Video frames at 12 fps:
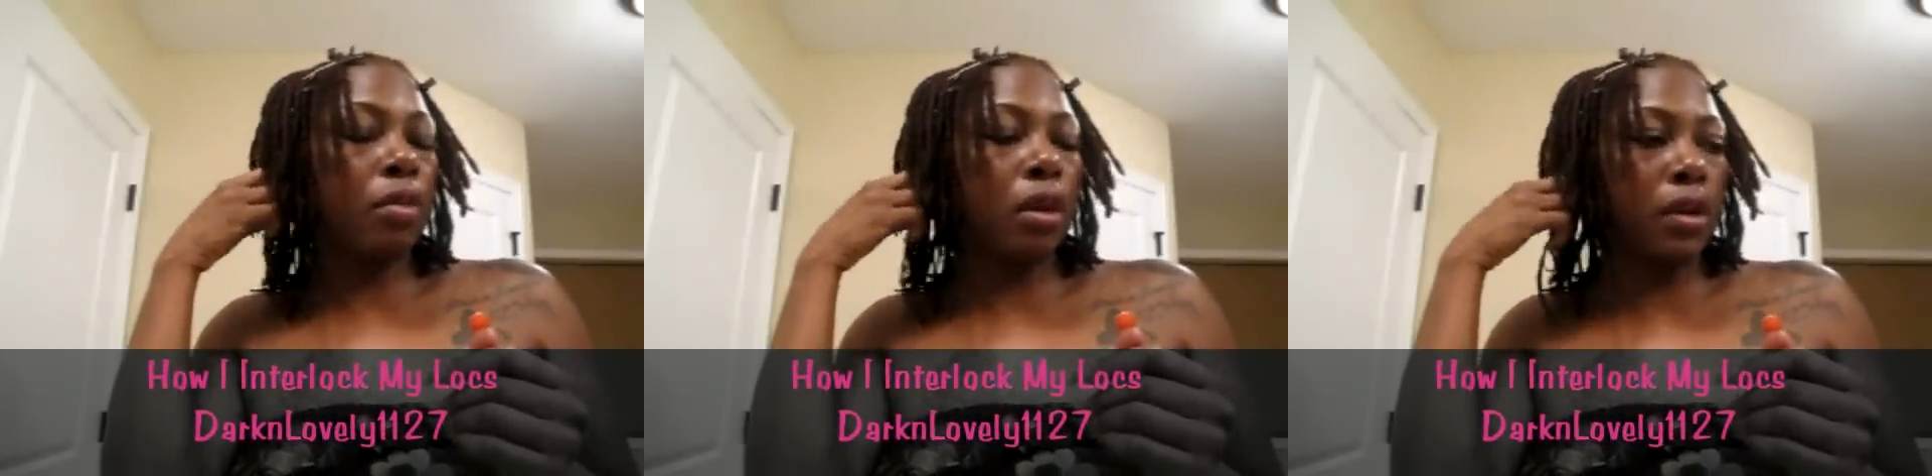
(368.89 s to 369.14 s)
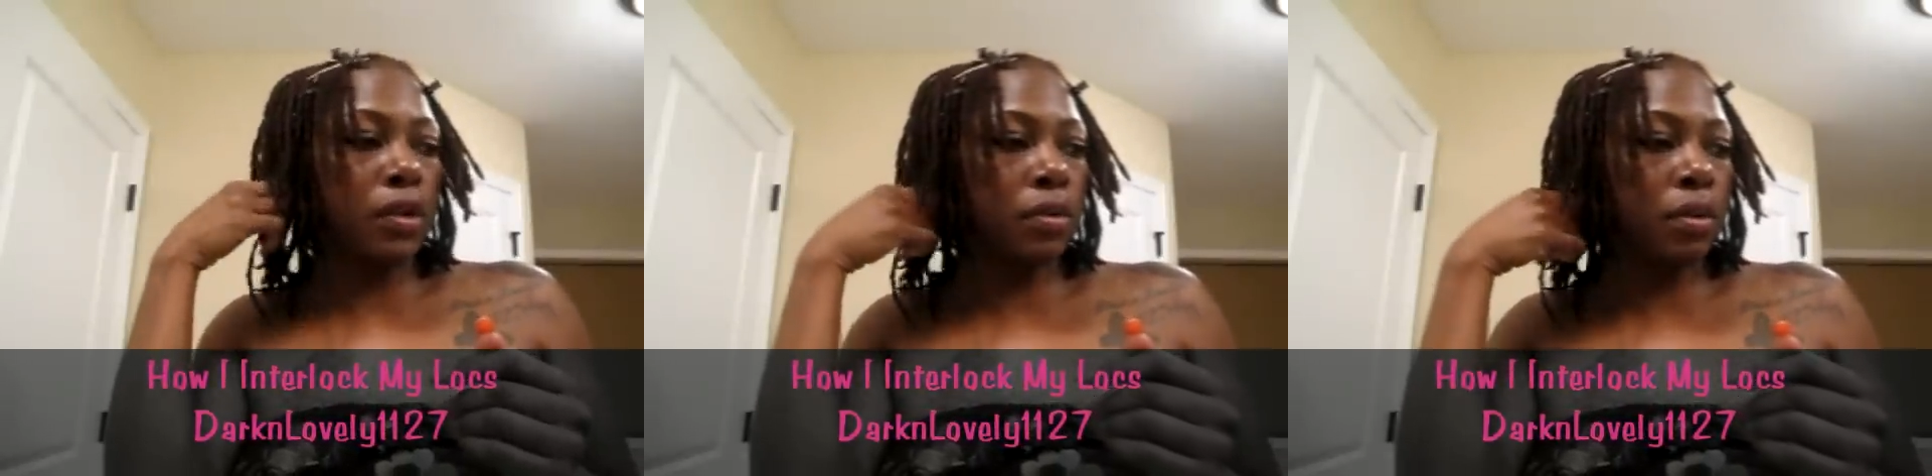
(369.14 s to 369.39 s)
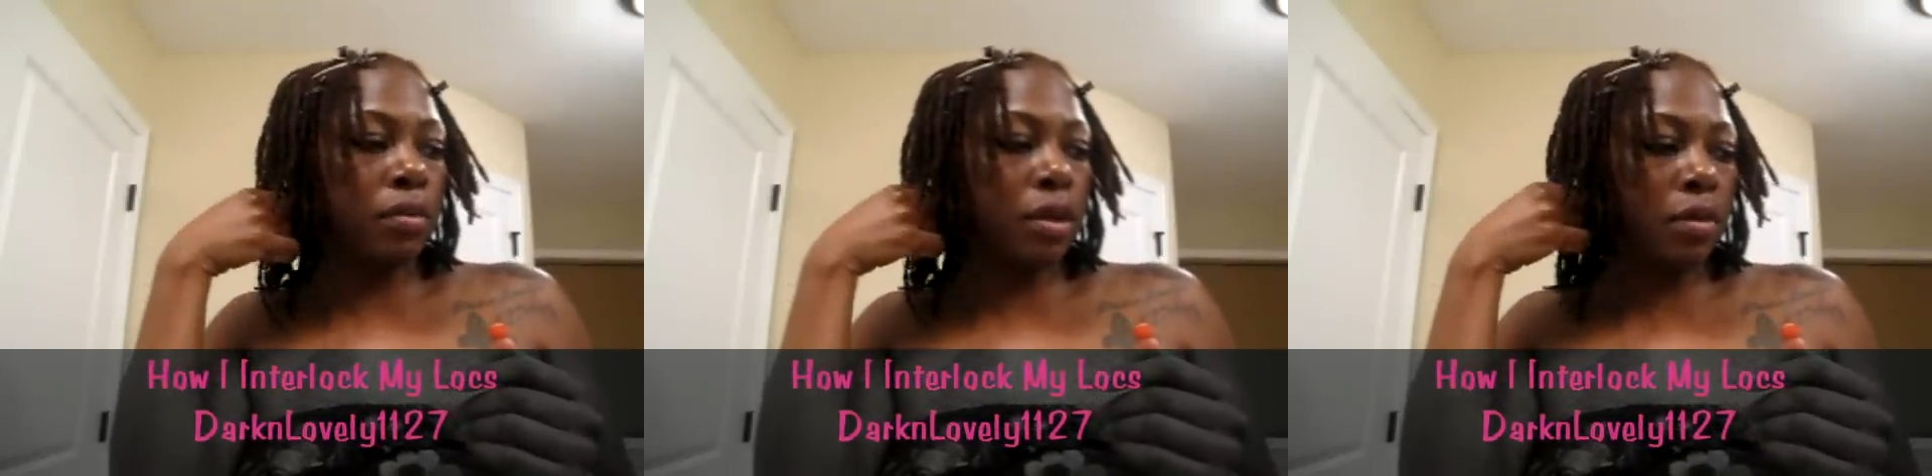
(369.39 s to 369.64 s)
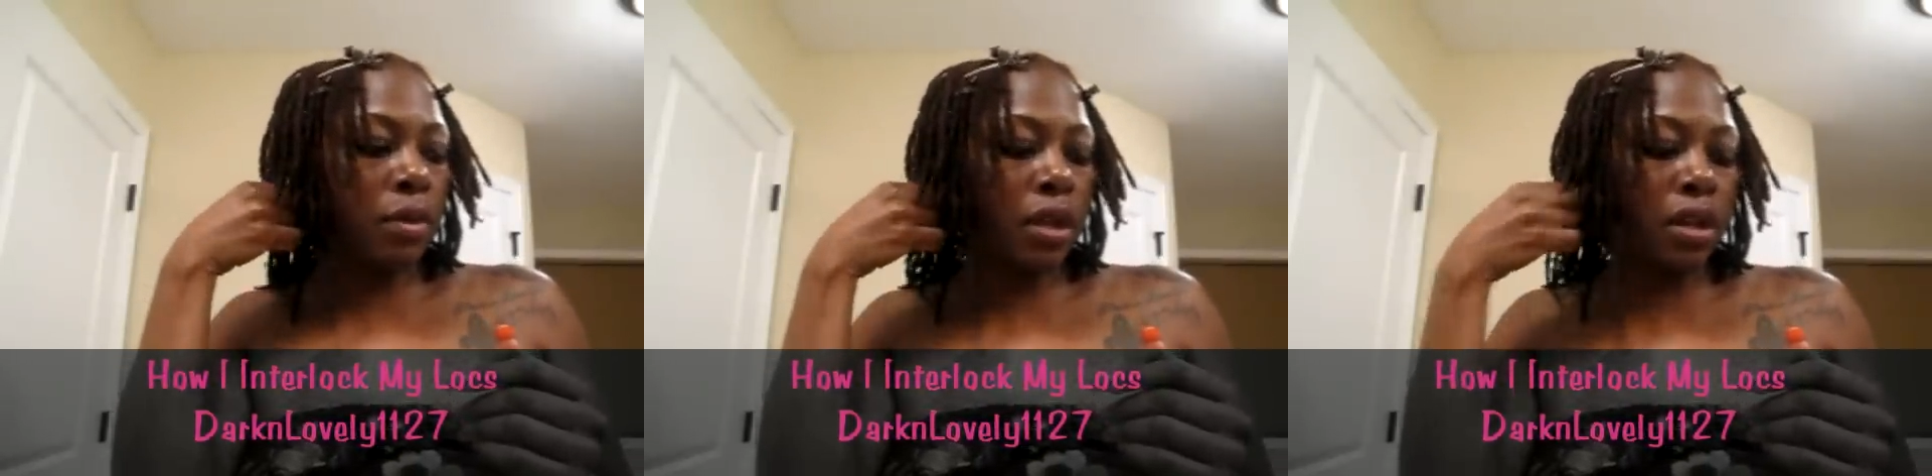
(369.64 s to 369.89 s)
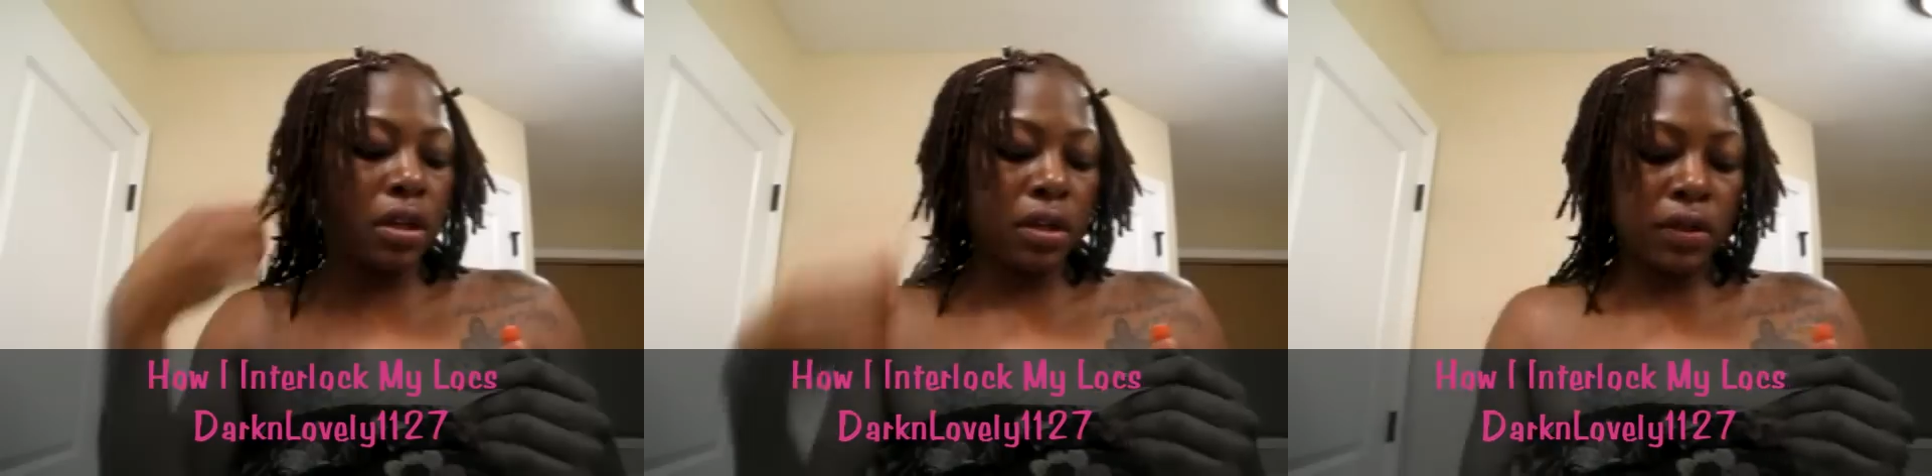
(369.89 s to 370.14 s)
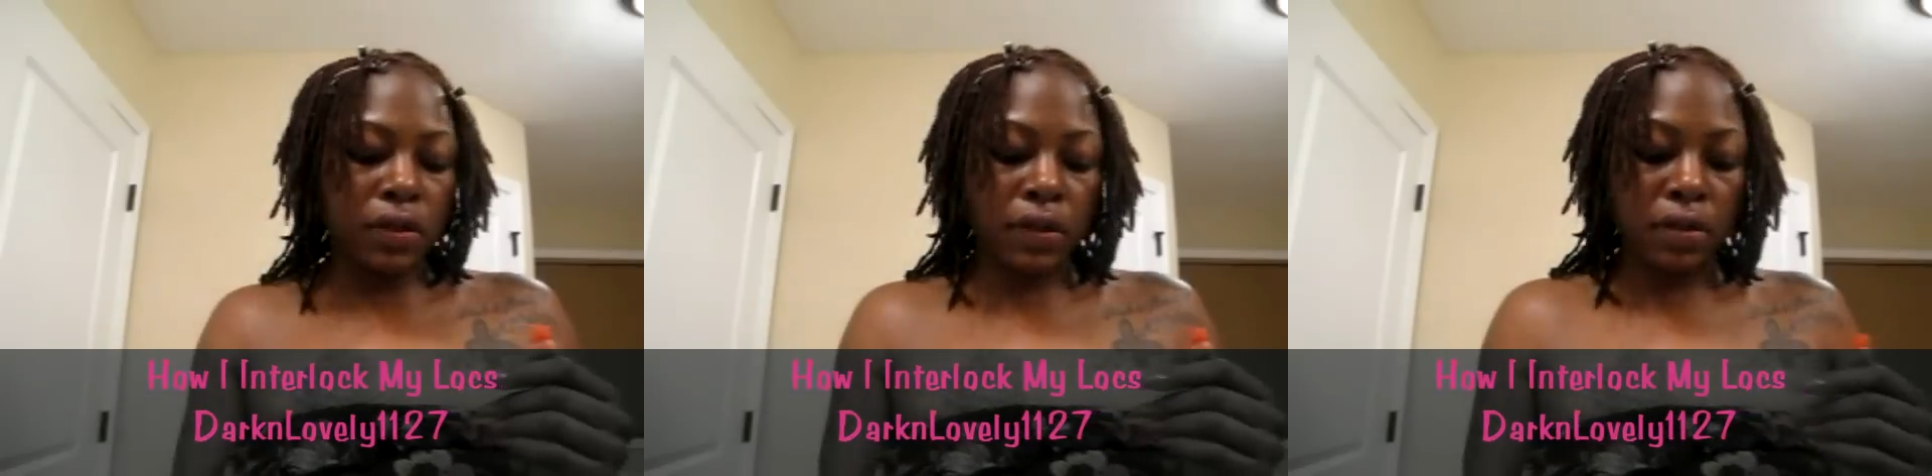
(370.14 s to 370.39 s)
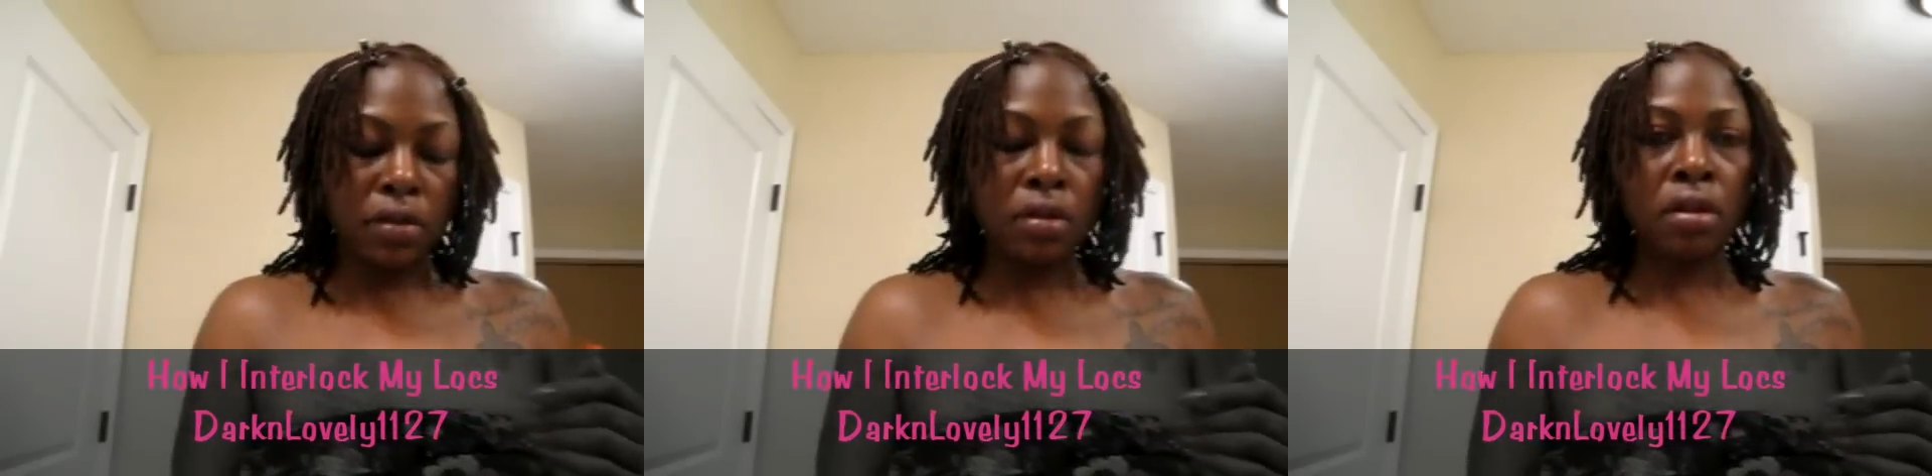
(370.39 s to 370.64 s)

works with me because